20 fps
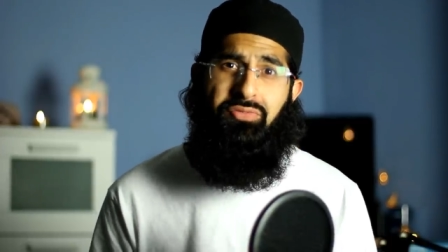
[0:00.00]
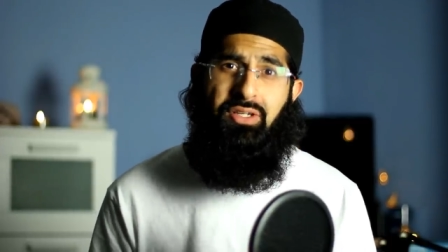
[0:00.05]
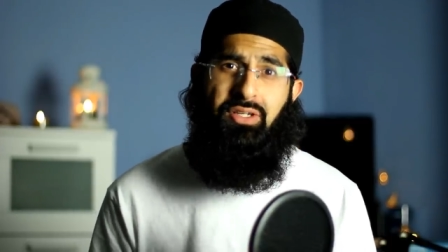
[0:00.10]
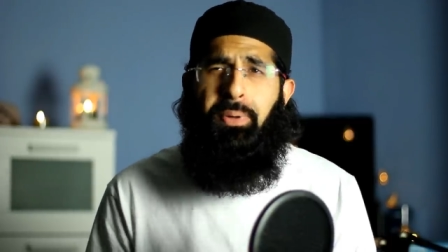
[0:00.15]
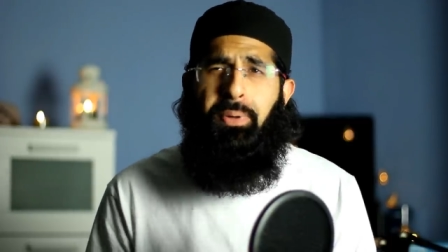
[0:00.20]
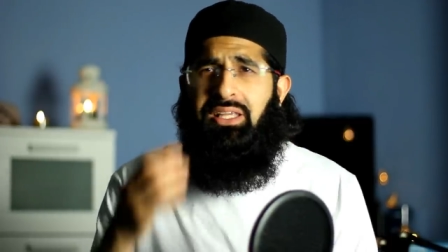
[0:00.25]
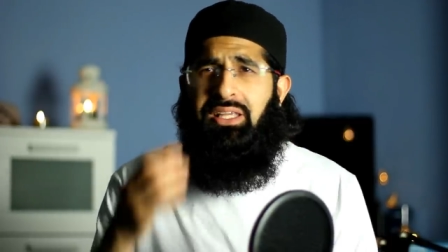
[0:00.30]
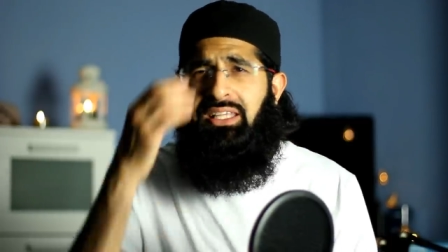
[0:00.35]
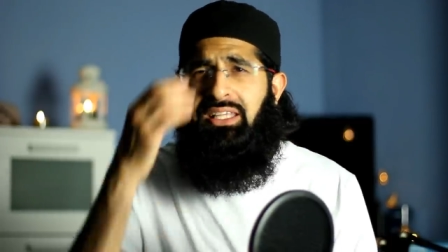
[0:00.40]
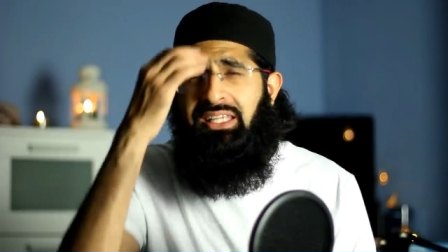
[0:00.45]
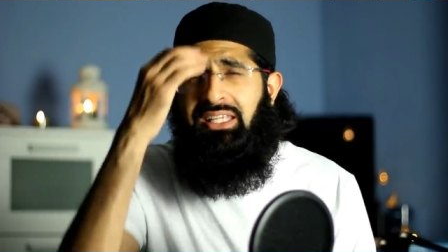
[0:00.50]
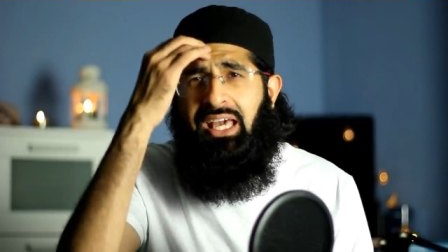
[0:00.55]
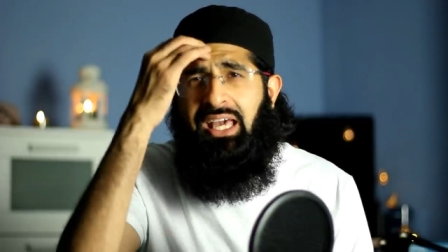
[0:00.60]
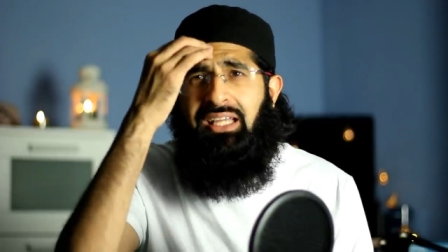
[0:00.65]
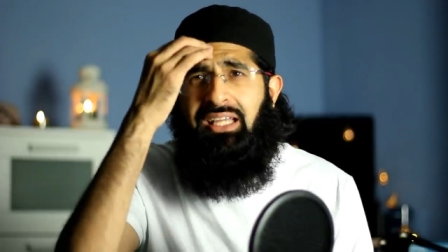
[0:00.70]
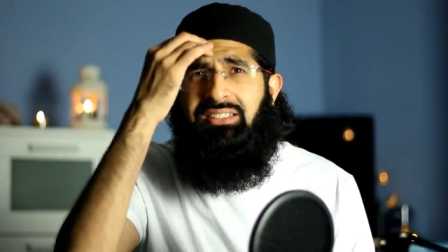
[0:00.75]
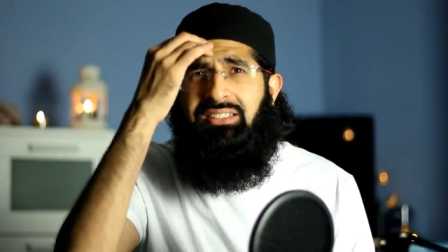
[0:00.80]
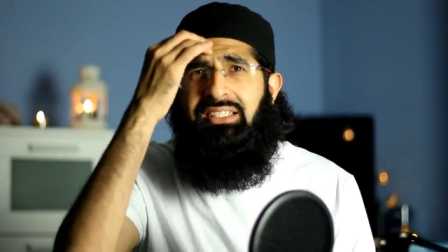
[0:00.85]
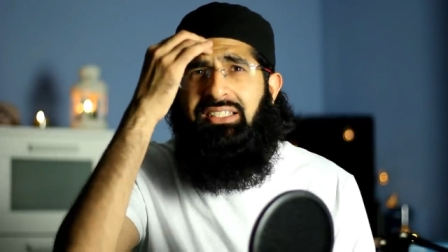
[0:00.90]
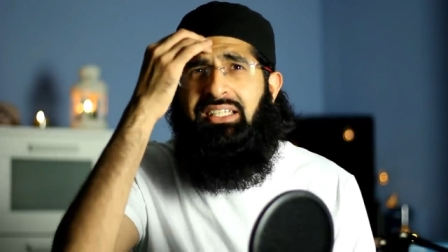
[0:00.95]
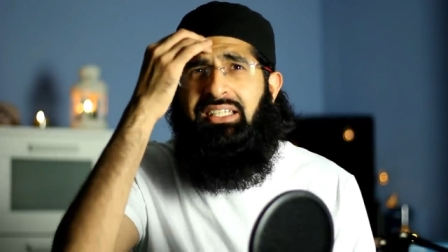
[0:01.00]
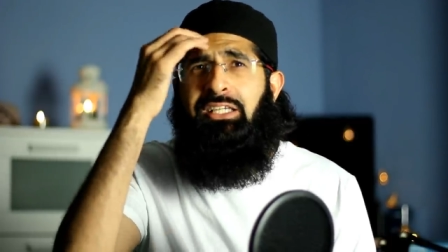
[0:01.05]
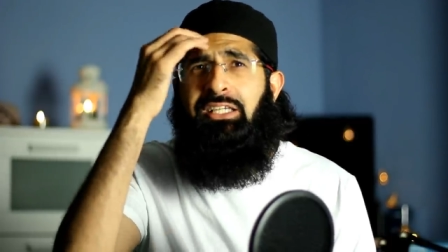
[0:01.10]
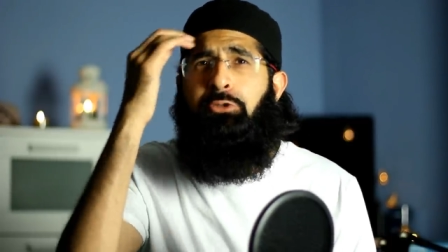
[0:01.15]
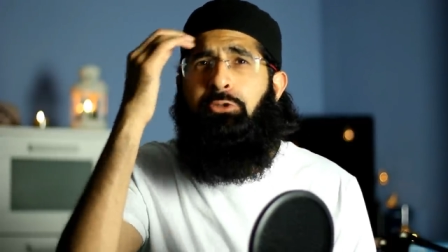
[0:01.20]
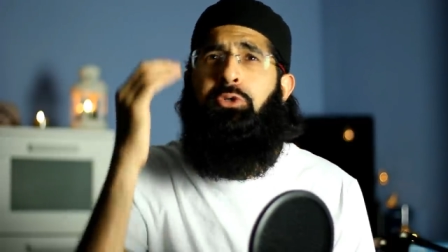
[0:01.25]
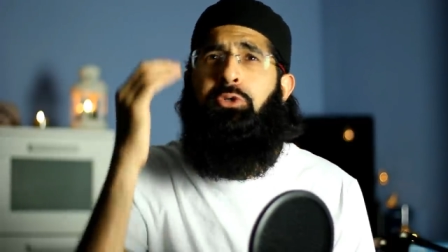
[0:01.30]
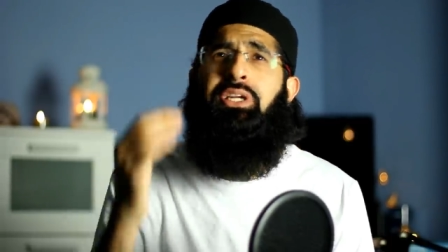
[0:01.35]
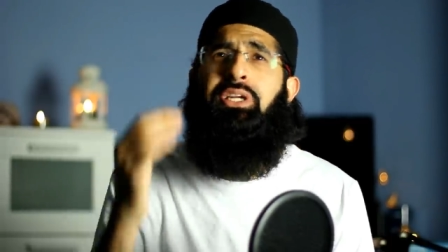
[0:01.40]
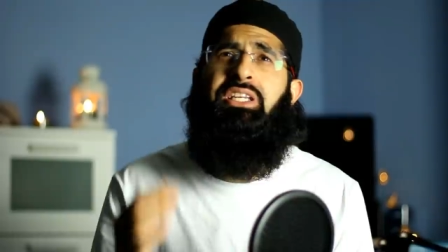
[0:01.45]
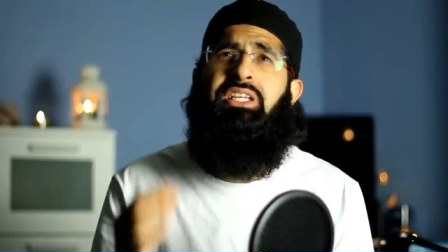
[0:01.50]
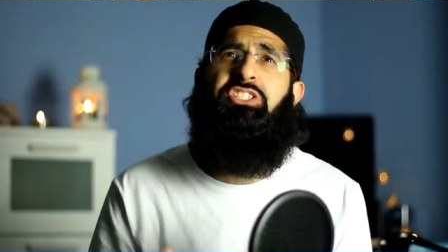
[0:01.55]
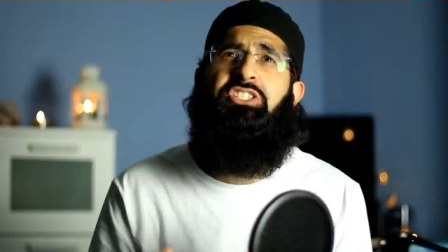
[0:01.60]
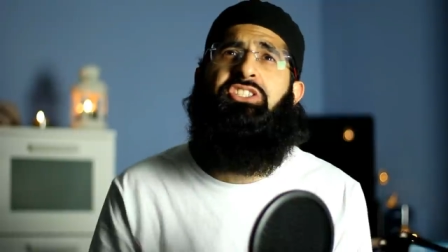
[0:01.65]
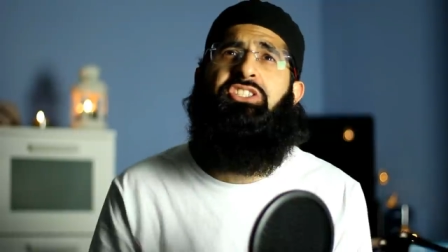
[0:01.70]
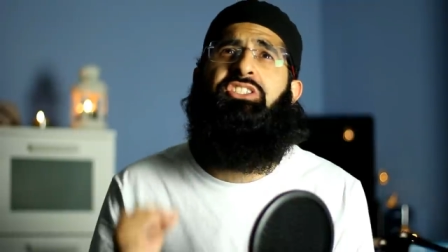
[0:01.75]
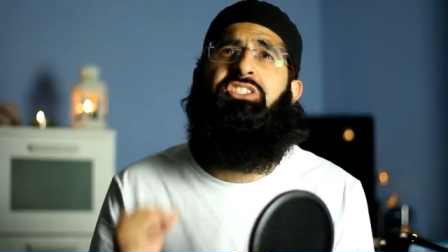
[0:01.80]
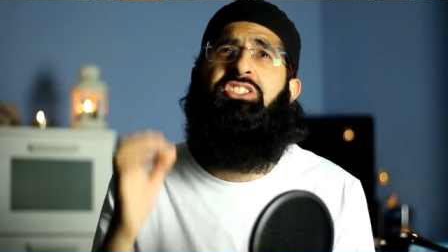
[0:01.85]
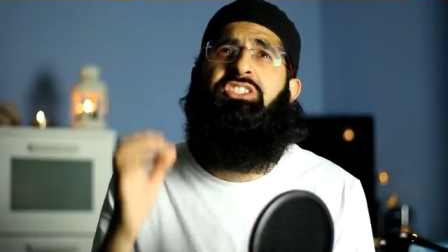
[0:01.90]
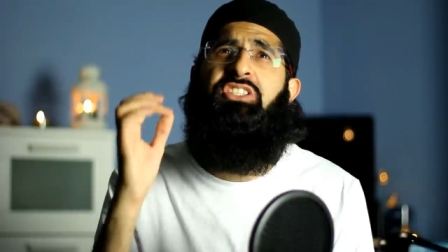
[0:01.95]
But yet he
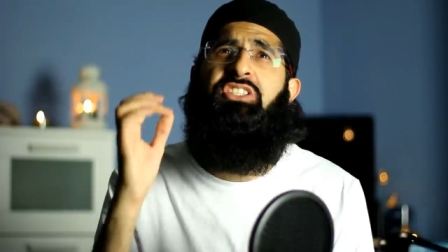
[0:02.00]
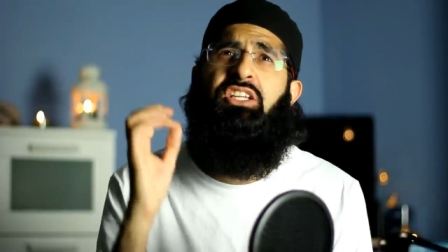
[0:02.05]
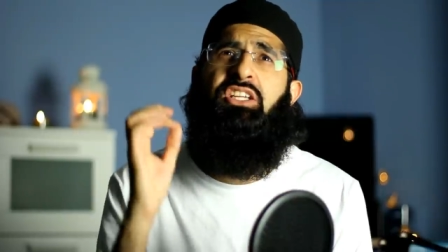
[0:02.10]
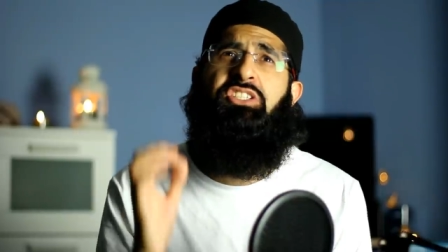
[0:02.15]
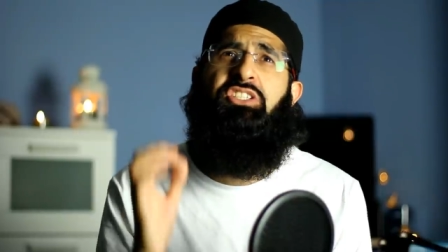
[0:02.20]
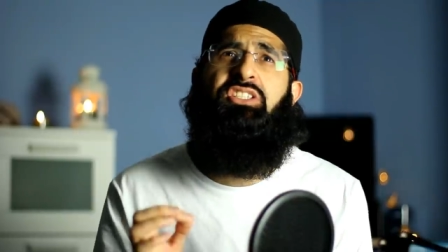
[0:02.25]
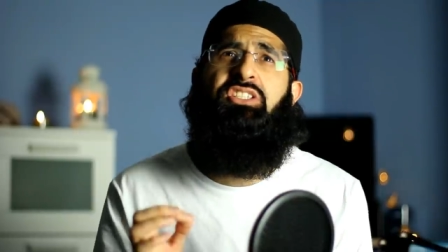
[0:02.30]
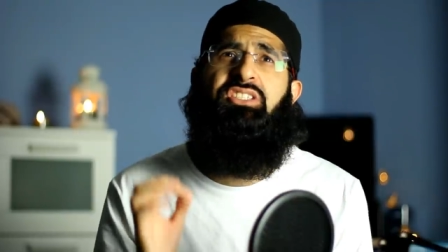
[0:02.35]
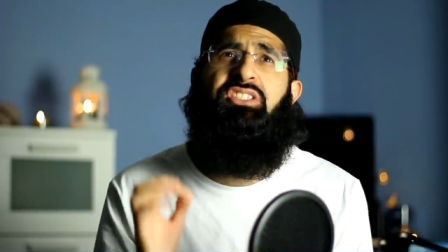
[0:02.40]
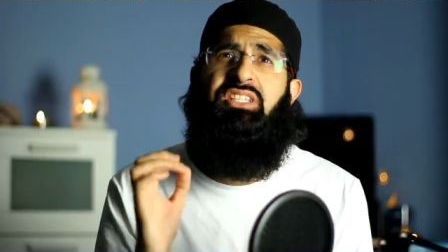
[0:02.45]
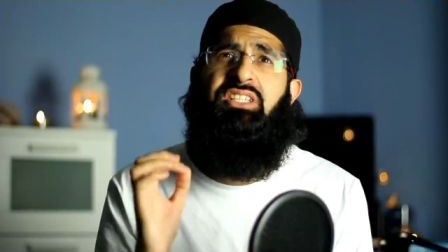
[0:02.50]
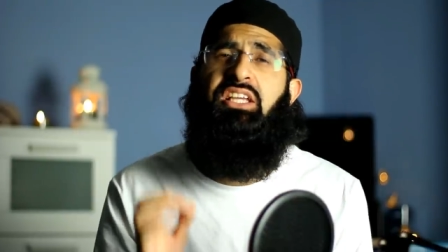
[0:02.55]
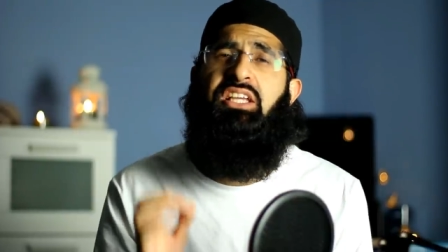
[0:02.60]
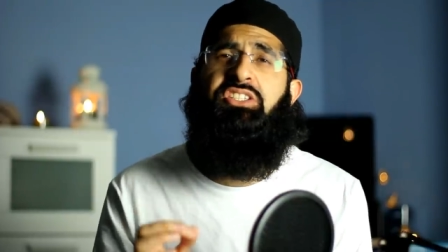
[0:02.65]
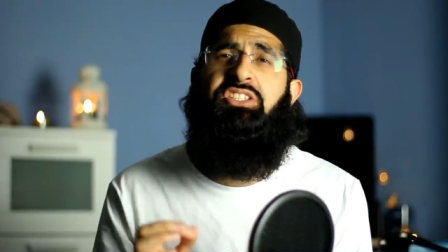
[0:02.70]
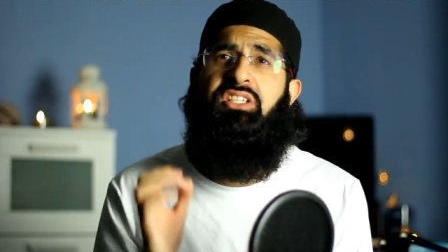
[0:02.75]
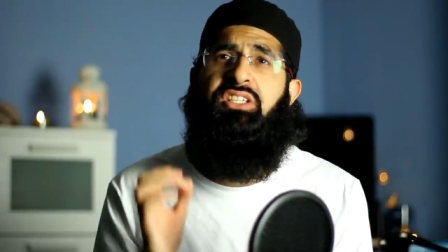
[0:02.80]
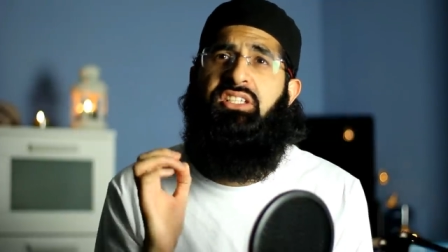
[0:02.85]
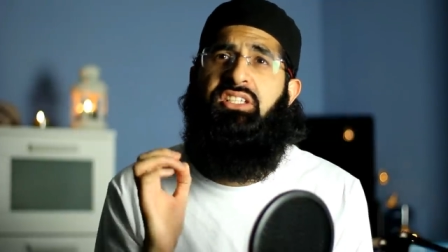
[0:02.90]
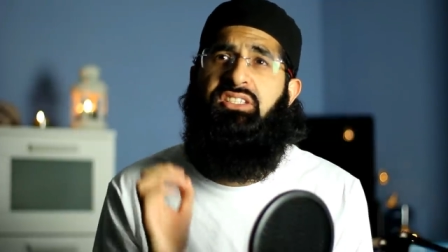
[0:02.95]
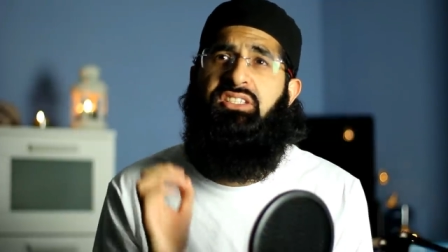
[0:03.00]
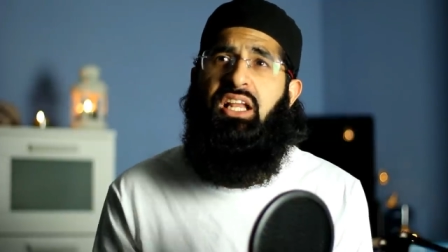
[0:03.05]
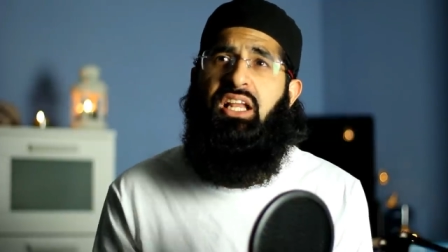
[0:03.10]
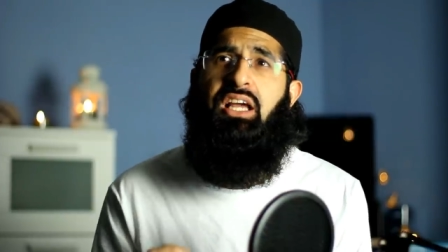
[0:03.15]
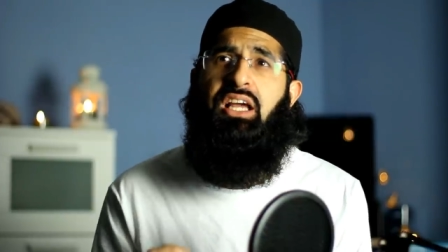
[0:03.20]
reached such a stage in his